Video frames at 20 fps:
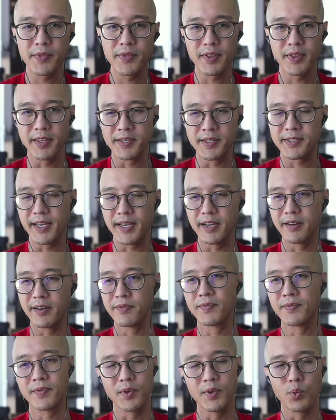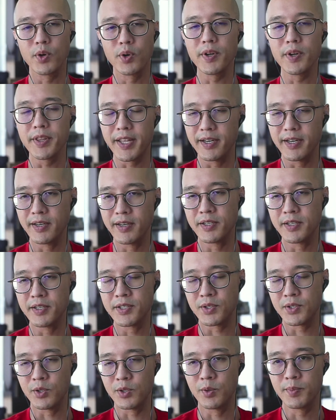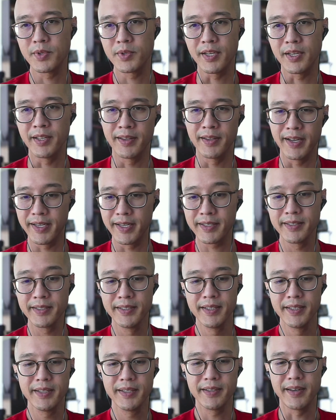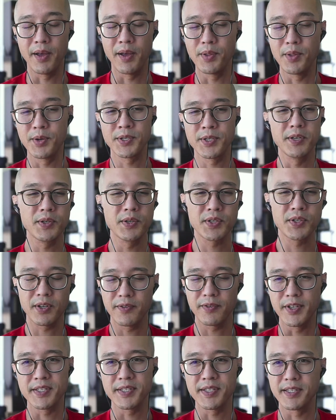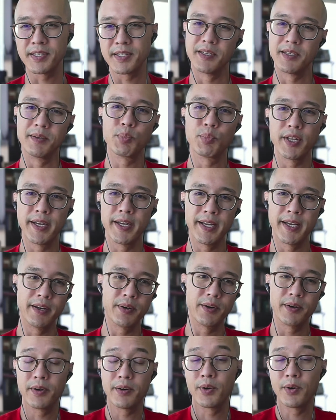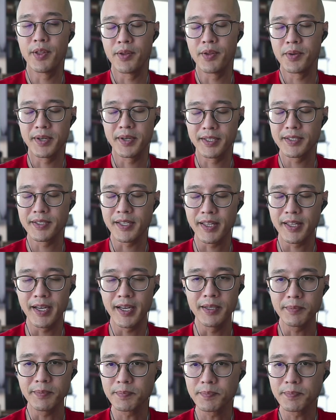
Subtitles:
the state of the world that it assumed. And like, now there's a new service that's in play or other things like that.